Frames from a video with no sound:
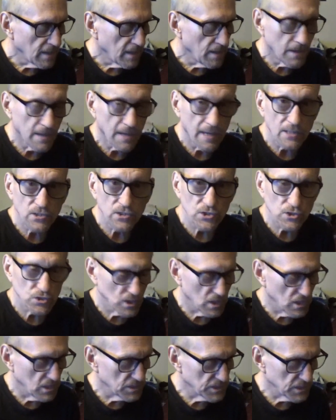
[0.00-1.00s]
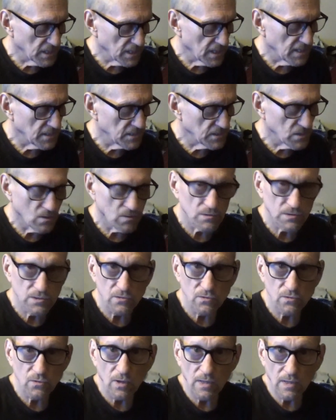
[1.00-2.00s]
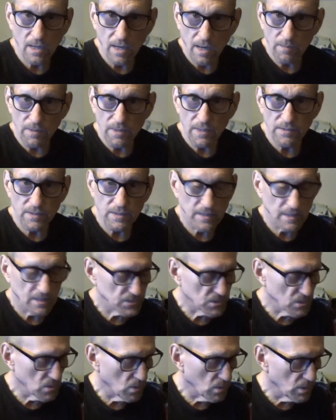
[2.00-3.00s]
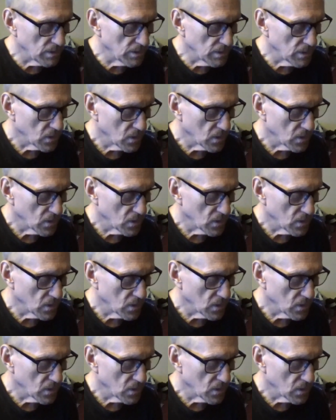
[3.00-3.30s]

And then I just change the guide tone to accommodate the next chord.